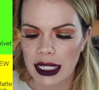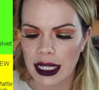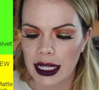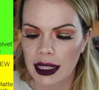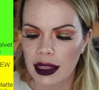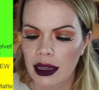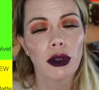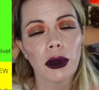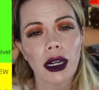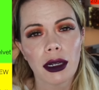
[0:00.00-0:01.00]
teeth. If
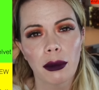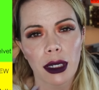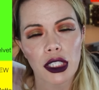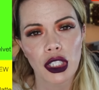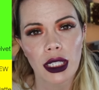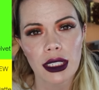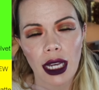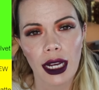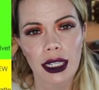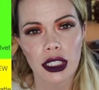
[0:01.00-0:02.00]
you are on a budget
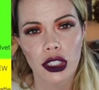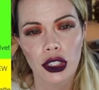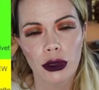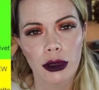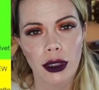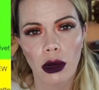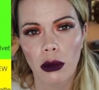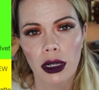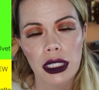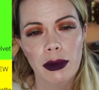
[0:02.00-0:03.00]
and you
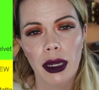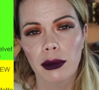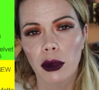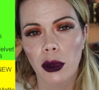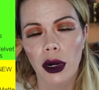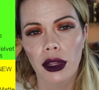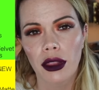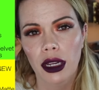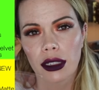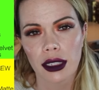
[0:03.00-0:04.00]
don't want to spend more
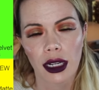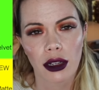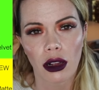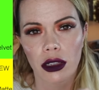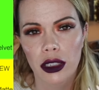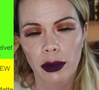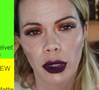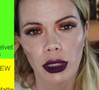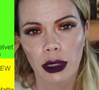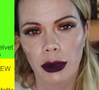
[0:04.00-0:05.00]
than $10
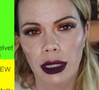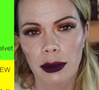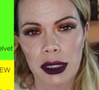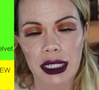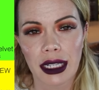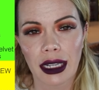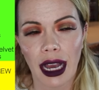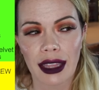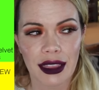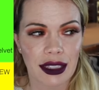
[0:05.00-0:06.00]
per liquid lipstick,
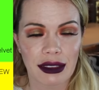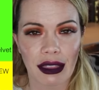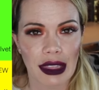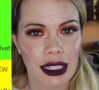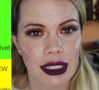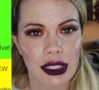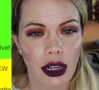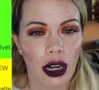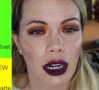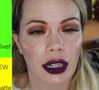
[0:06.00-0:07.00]
I think that these
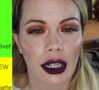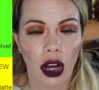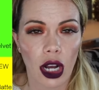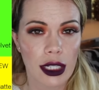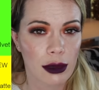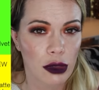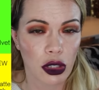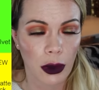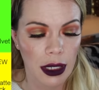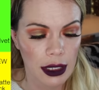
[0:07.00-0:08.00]
are an awesome
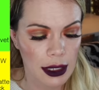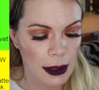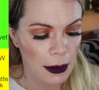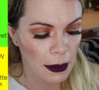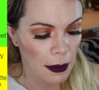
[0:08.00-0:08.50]
choice.